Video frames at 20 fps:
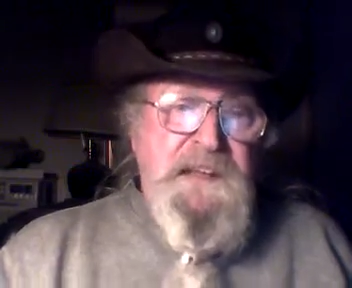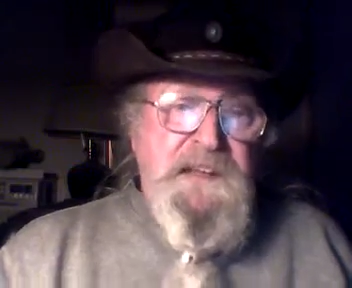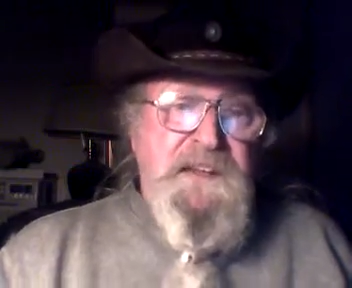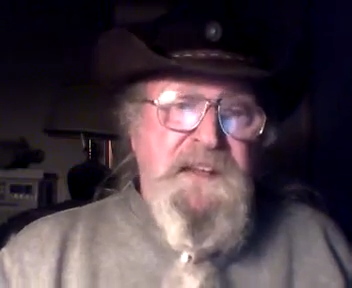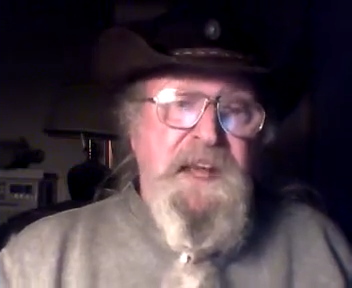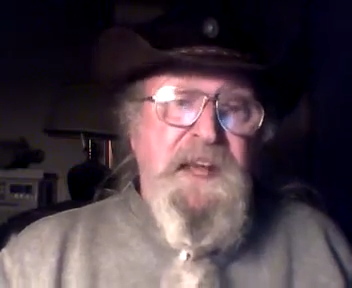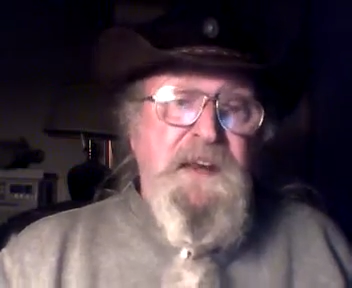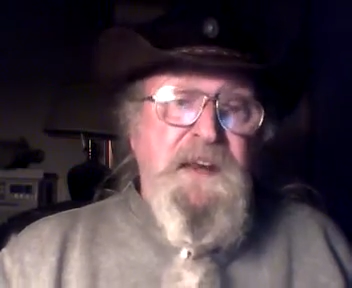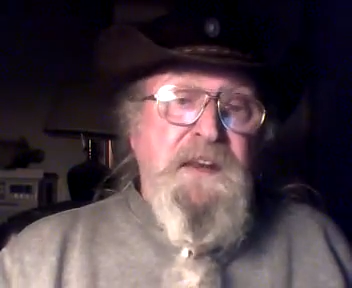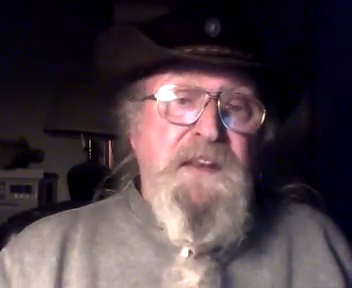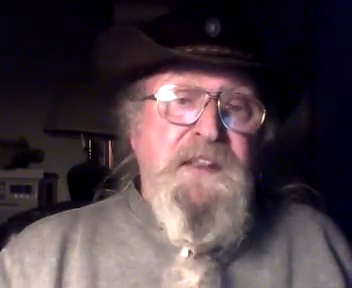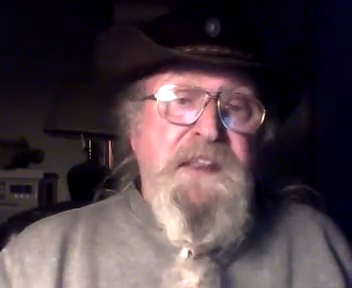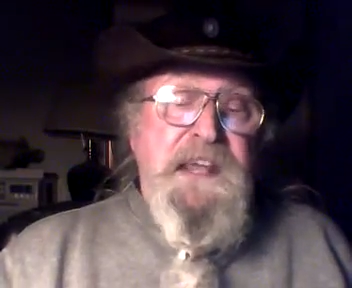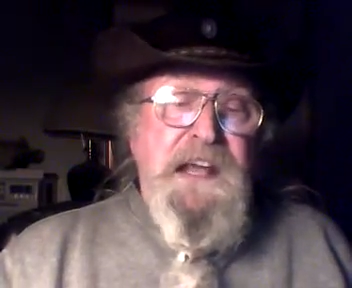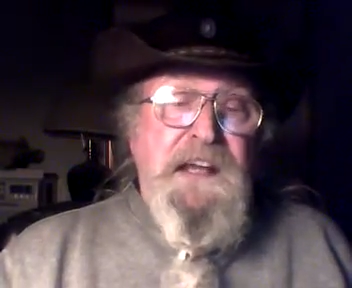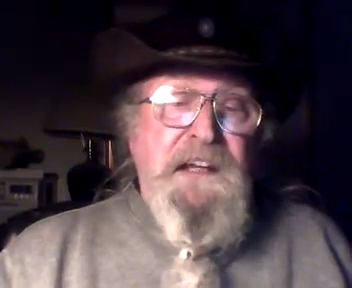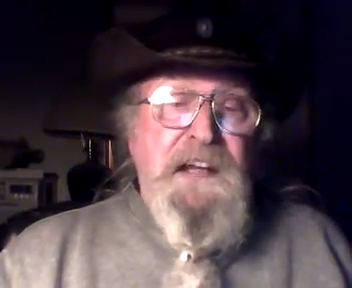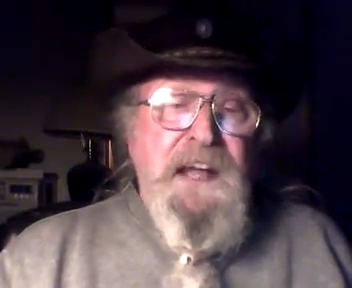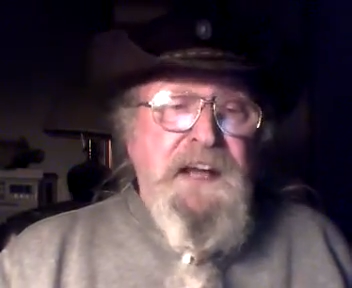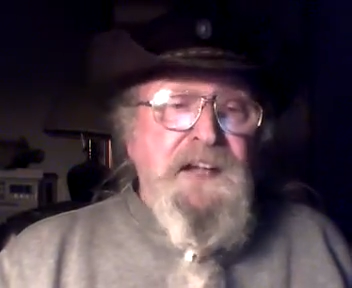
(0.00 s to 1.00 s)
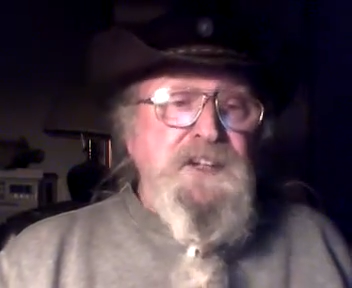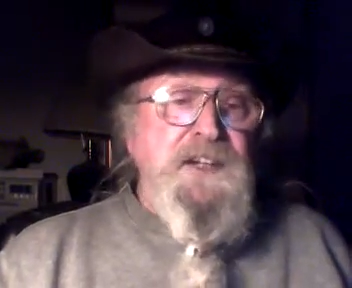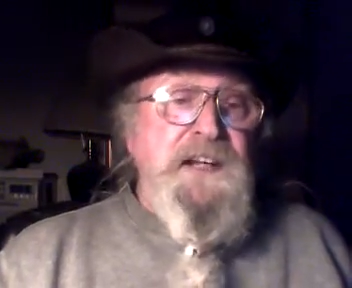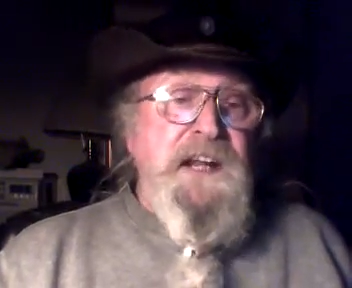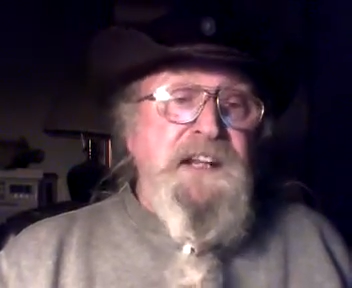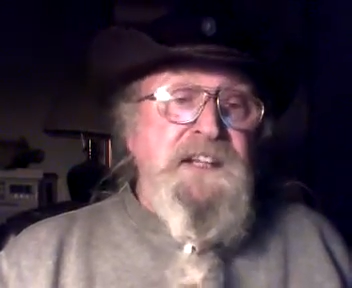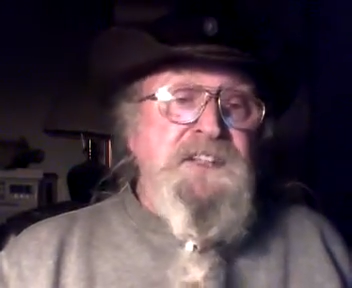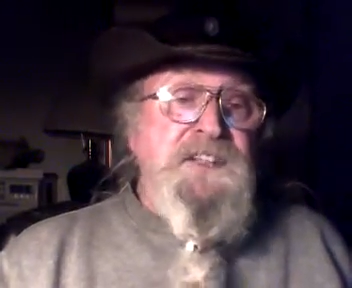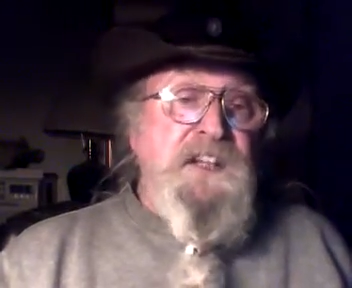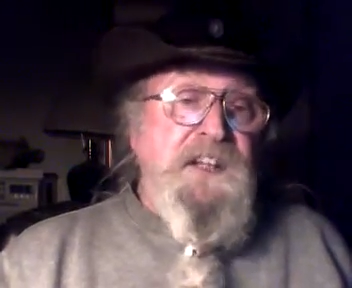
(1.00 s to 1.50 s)
than the election
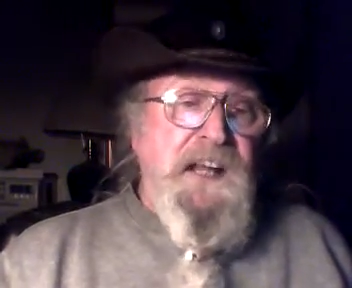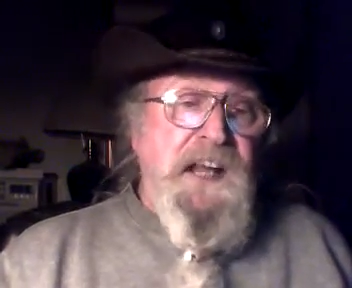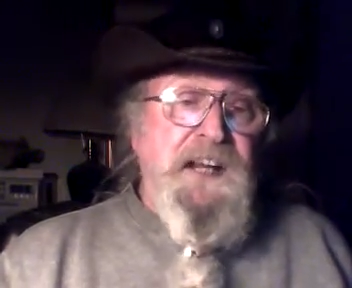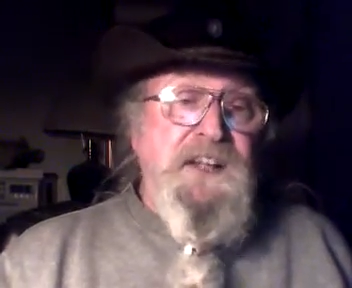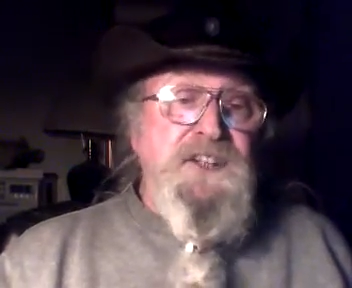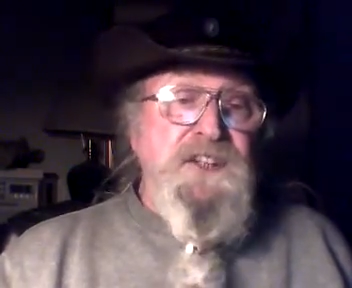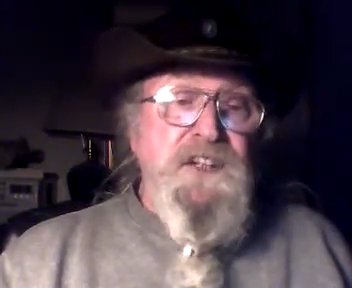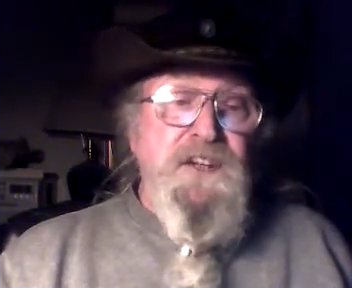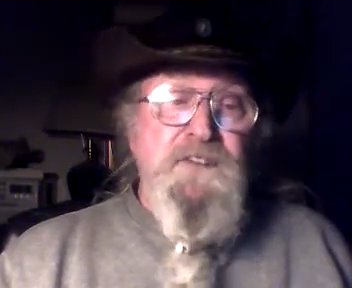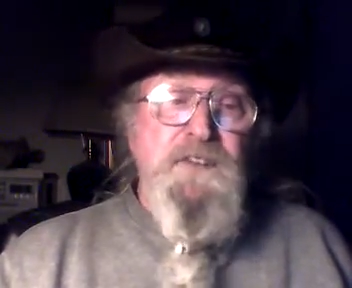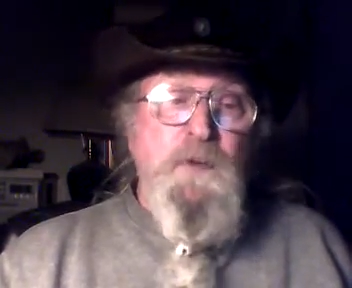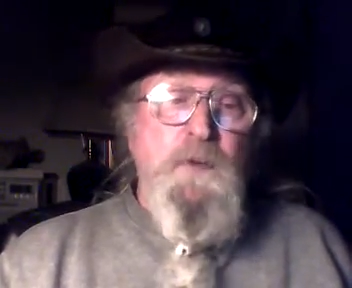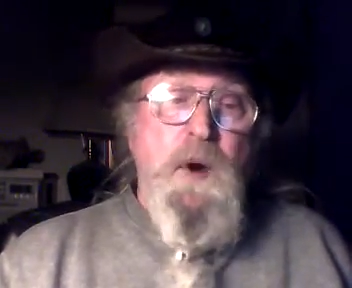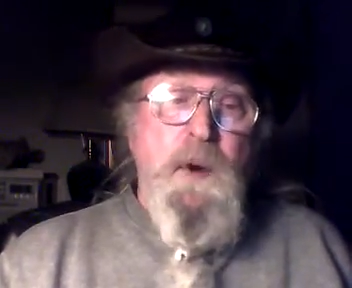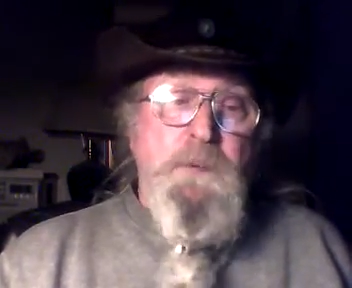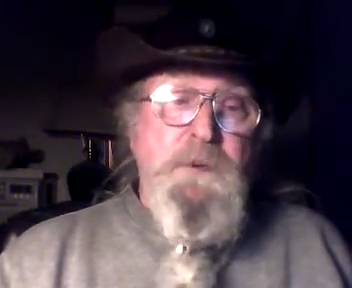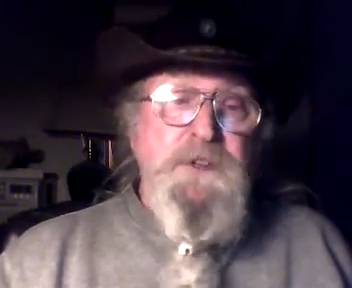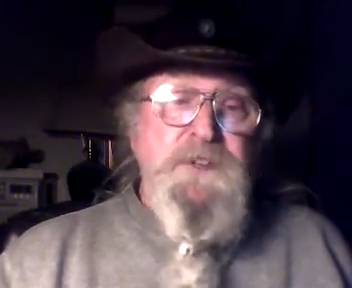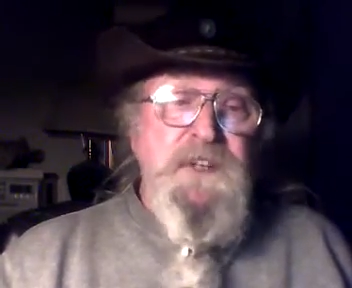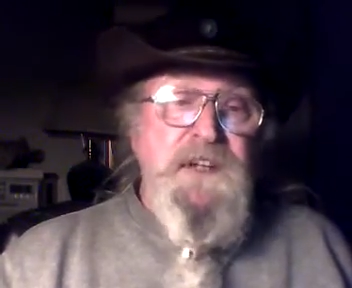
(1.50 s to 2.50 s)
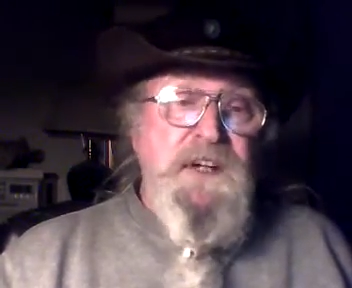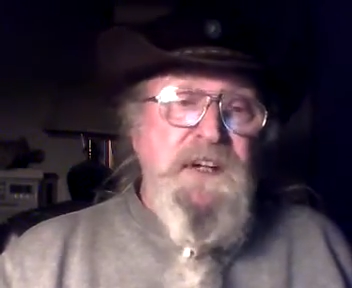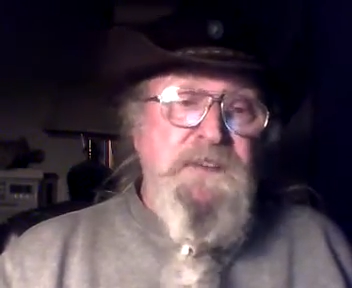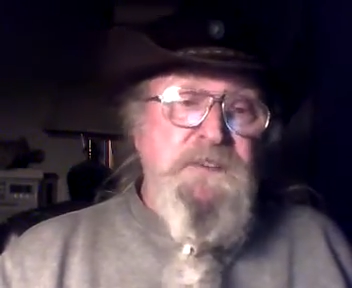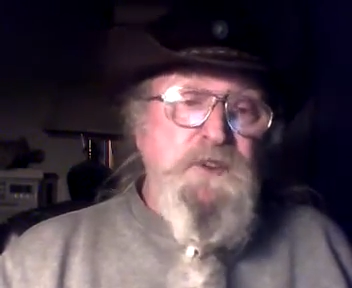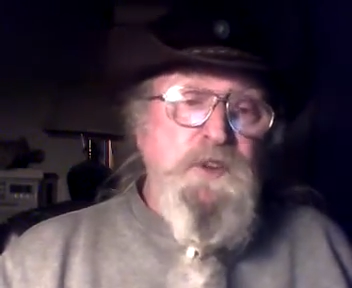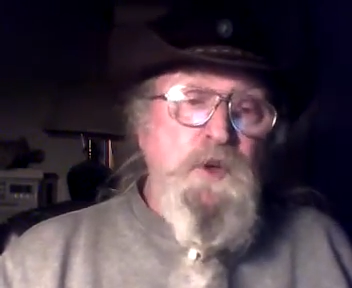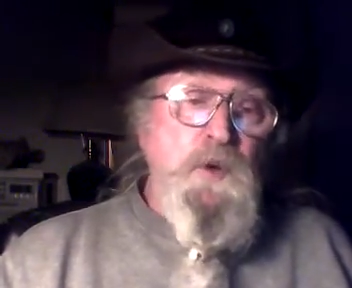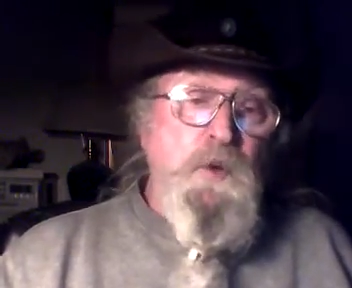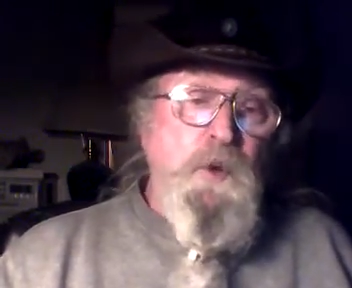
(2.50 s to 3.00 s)
and selection of the
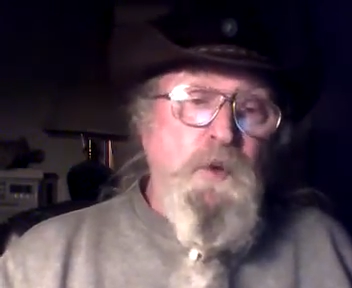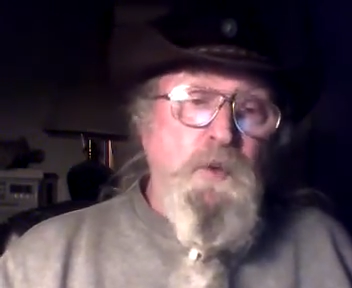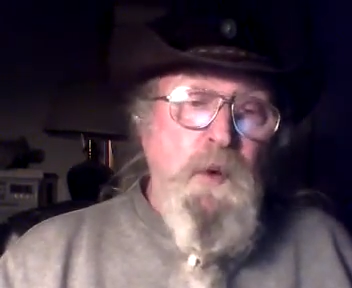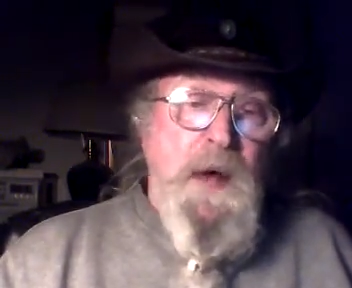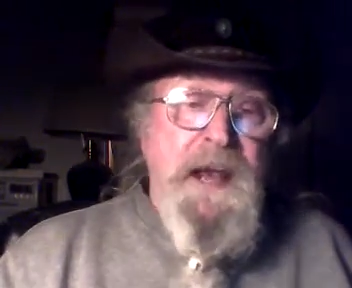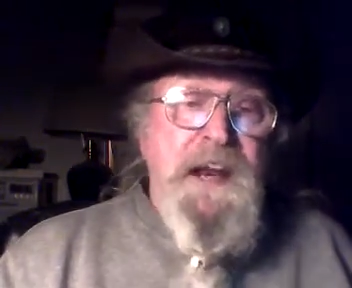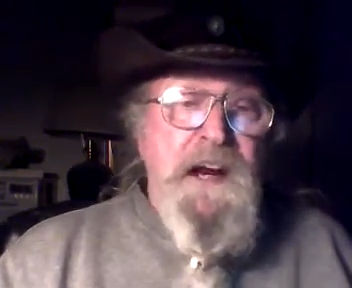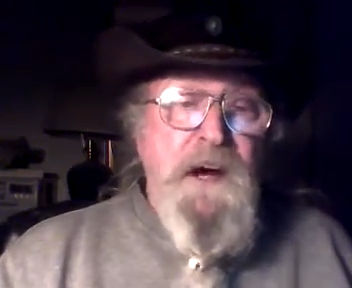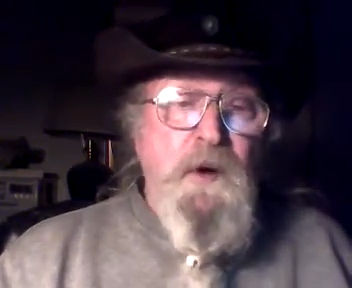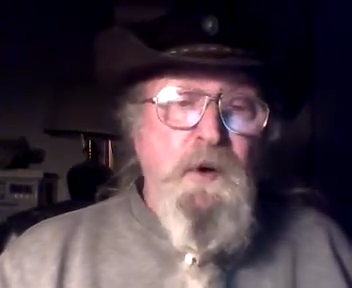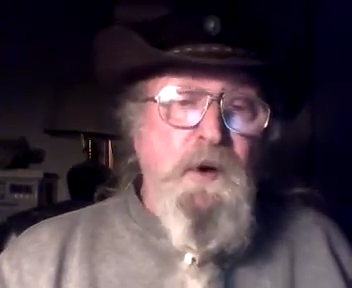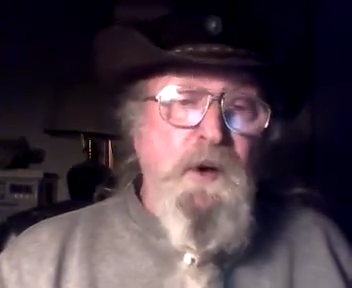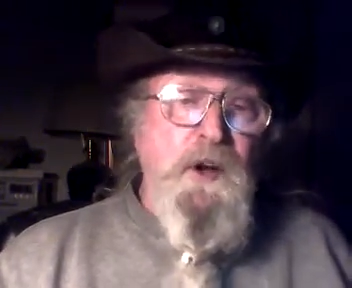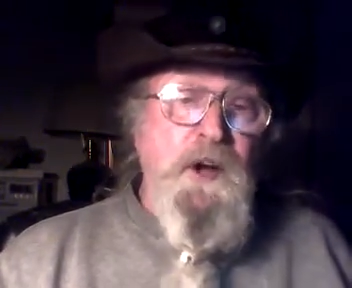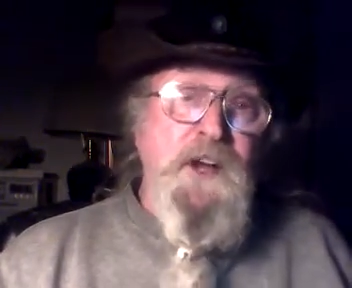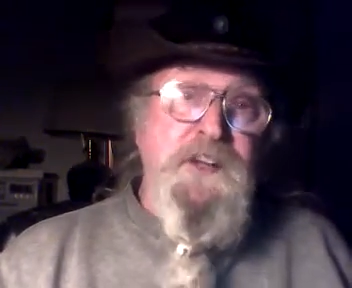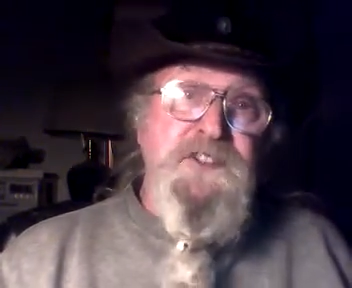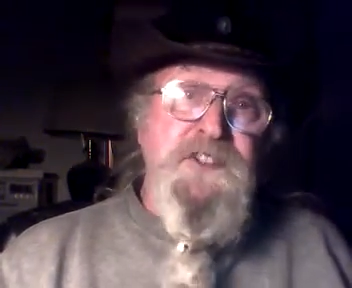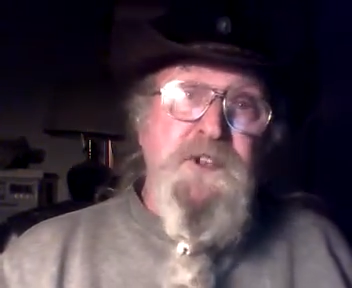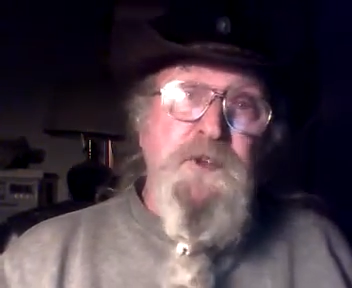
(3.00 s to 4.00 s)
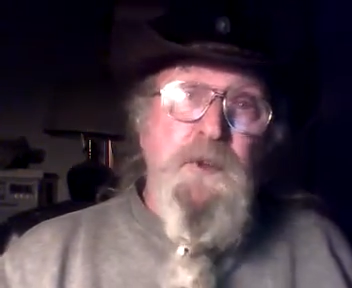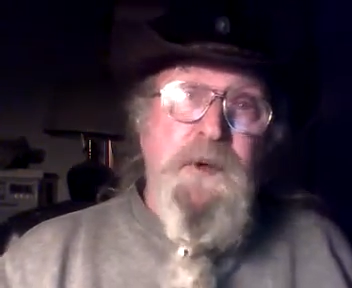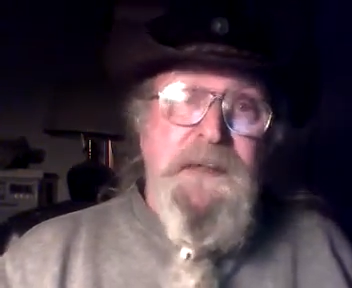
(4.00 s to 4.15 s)
representatives who will write our laws and